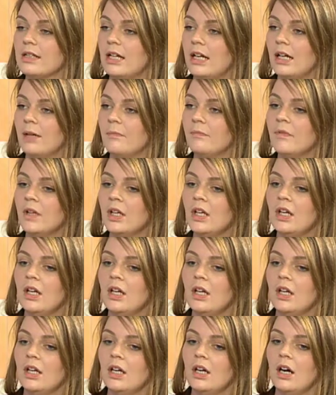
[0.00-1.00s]

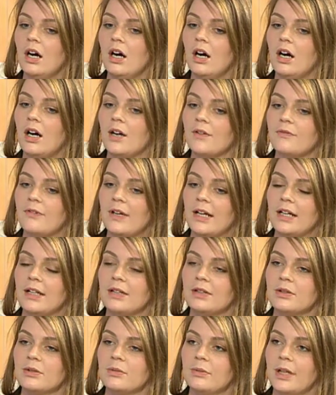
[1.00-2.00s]
I
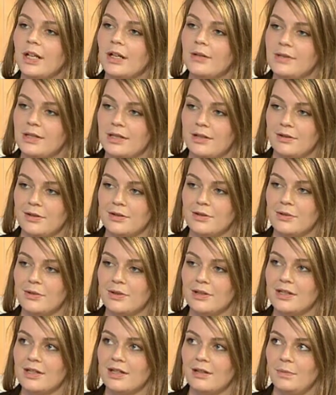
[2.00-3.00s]
found when I was there and
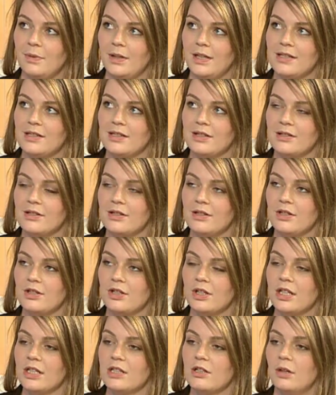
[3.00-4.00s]
talking to the plastic
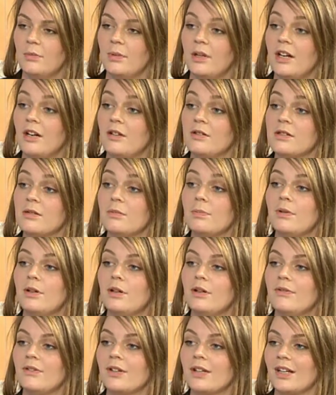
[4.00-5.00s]
surgeon, he told me that I was the
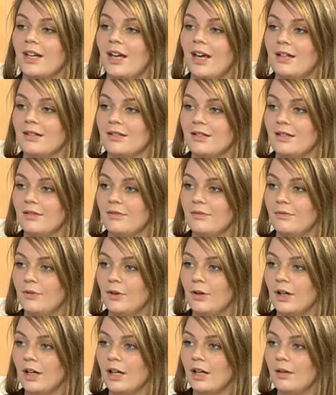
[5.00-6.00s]
perfect candidate
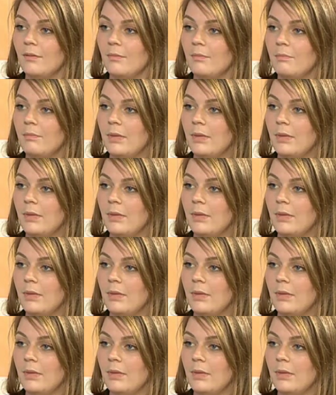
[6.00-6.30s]
for it,